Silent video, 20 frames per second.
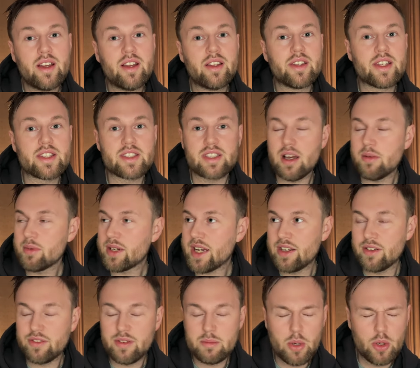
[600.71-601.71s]
that some kind
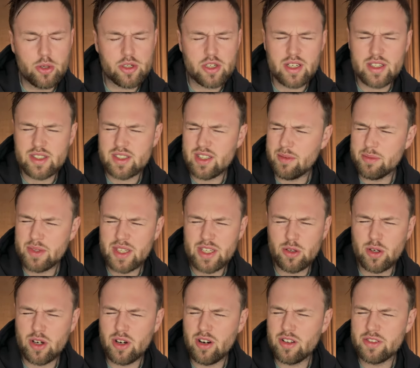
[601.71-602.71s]
of emotion is something you
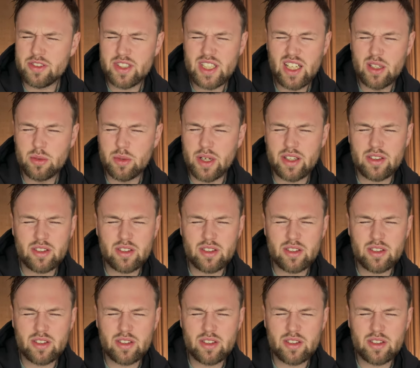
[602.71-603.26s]
can't deal with,